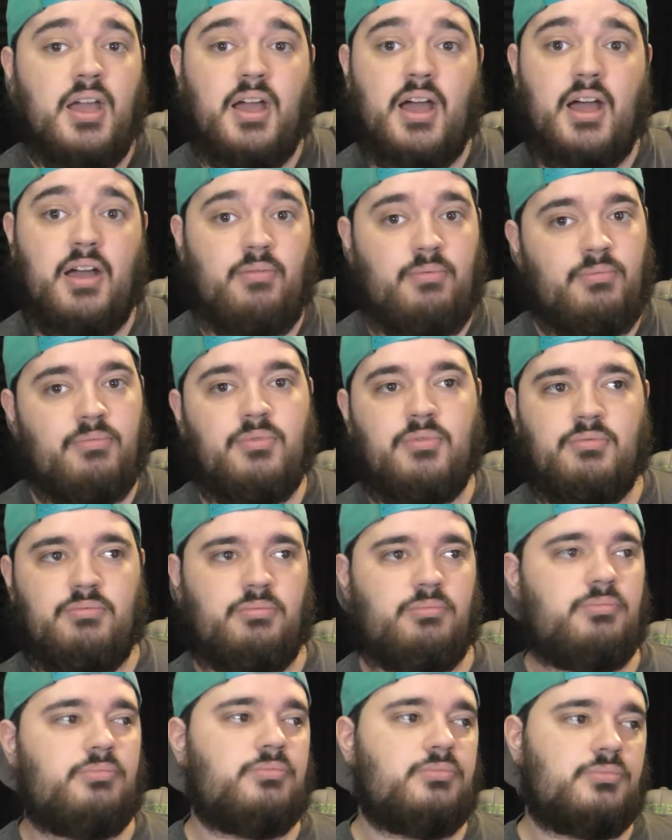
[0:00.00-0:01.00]

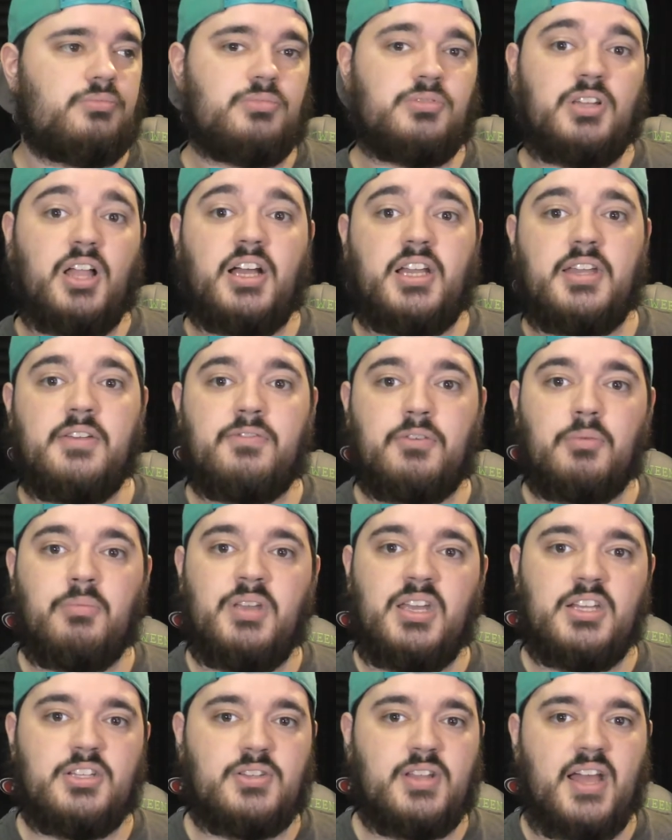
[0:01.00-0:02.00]
Lucky for
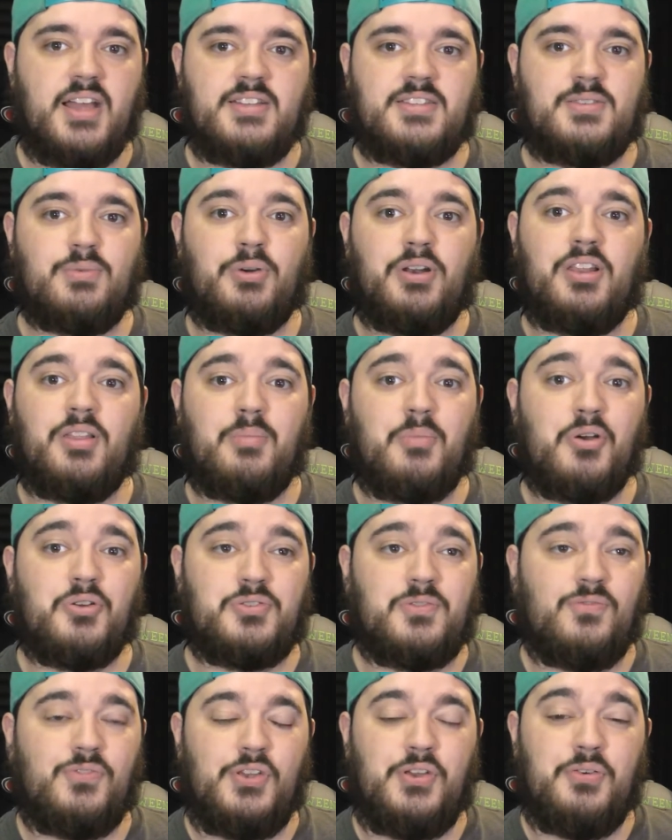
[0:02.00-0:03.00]
me, it's one of the
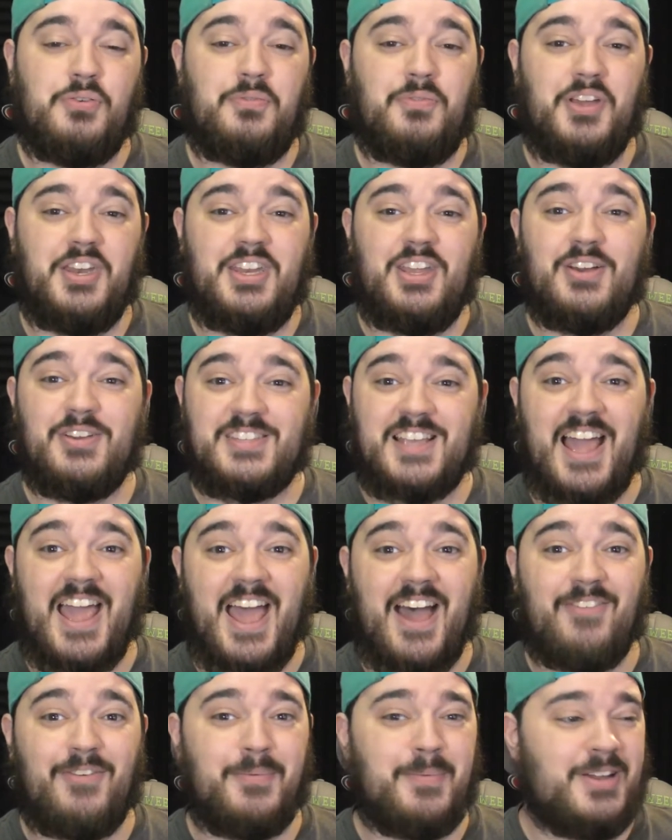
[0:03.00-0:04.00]
most viewed videos I
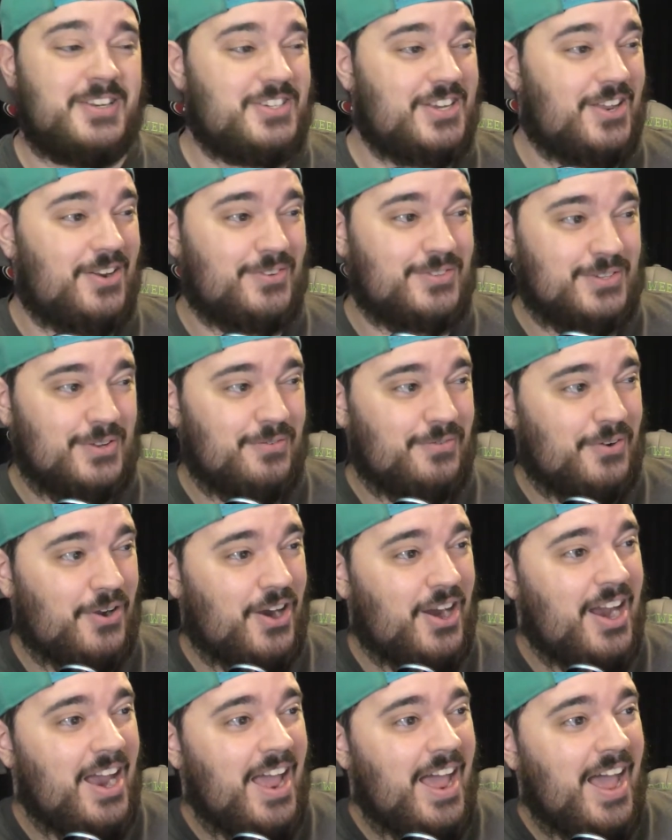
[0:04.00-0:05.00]
have on my channel so
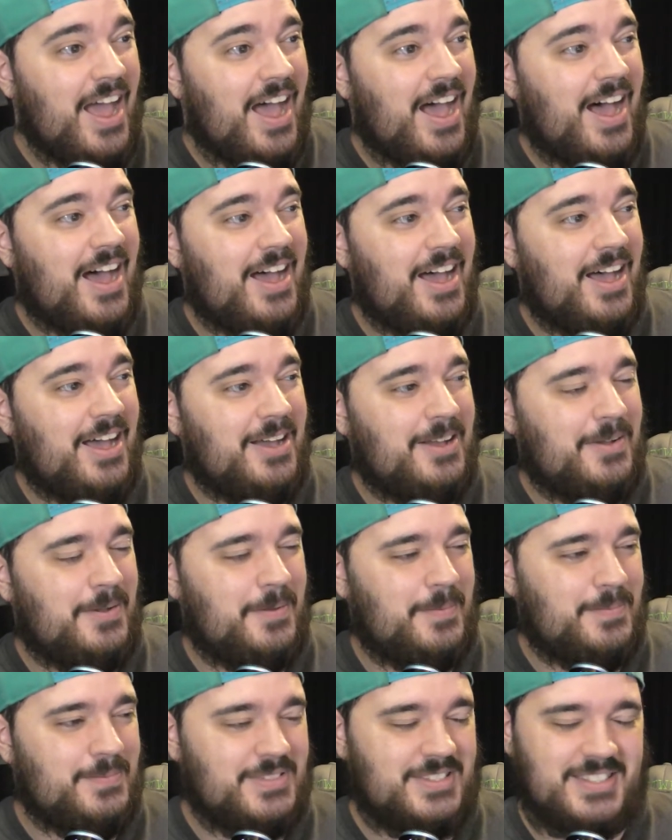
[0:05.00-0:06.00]
far.
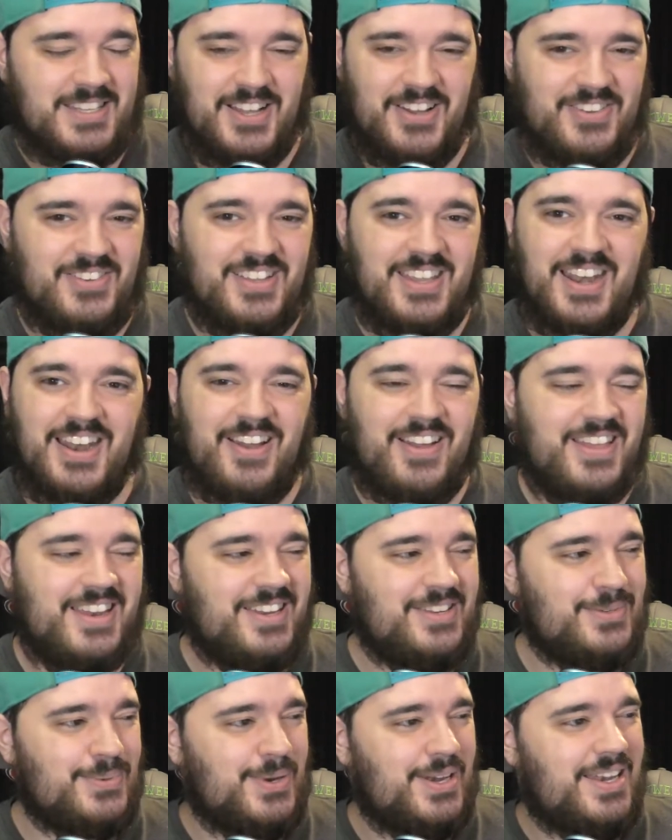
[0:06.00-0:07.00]
So, you know,
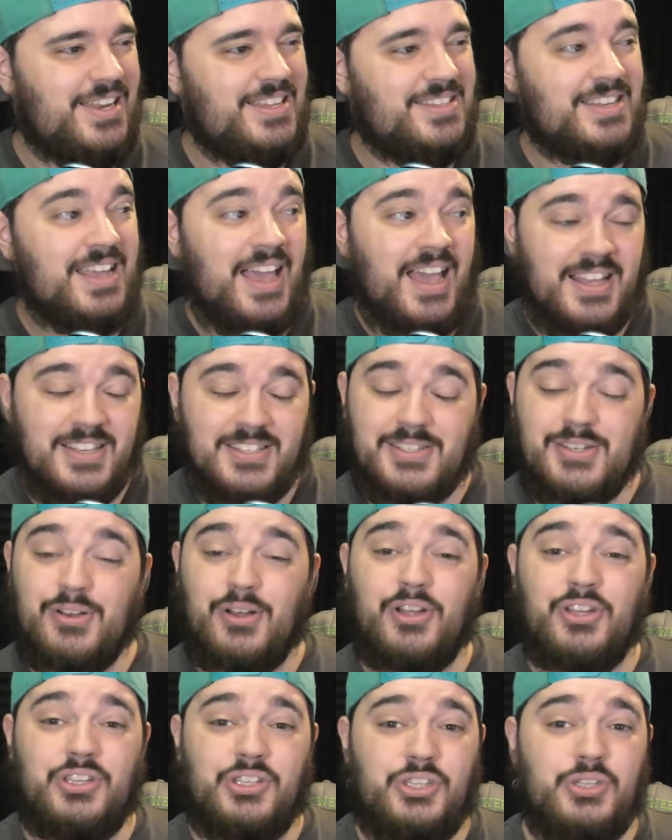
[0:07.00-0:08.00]
it is what it is.
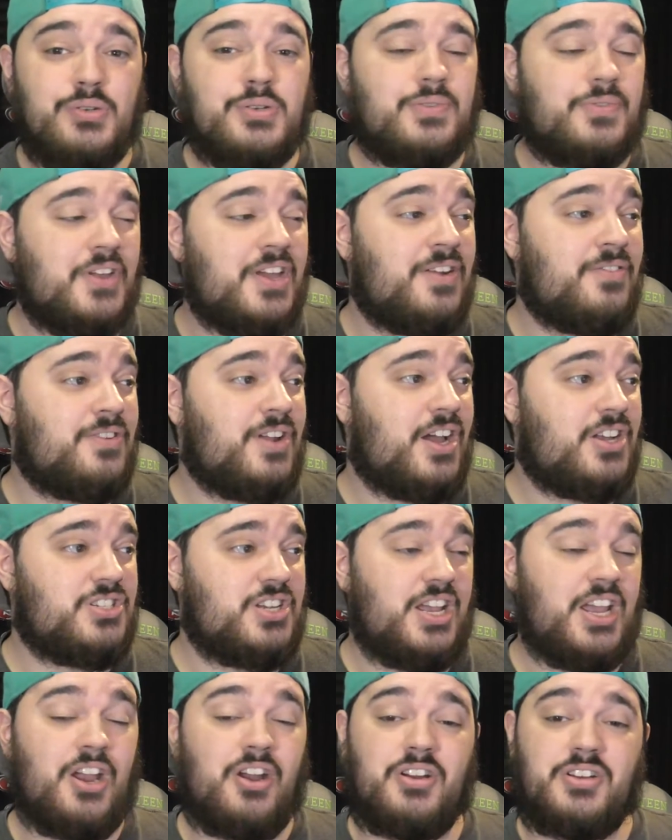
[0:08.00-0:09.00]
Still a huge fan of
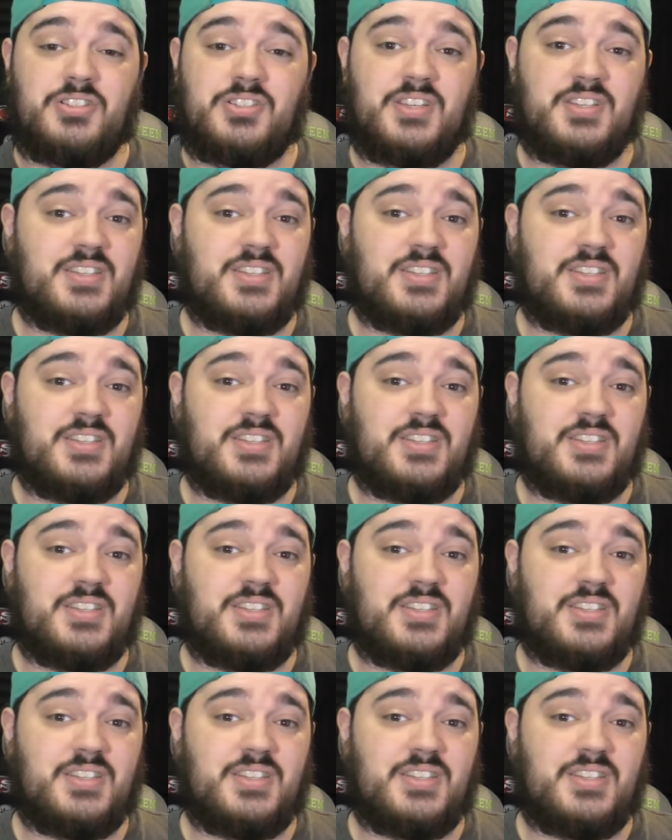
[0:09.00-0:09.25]
Najee Harris.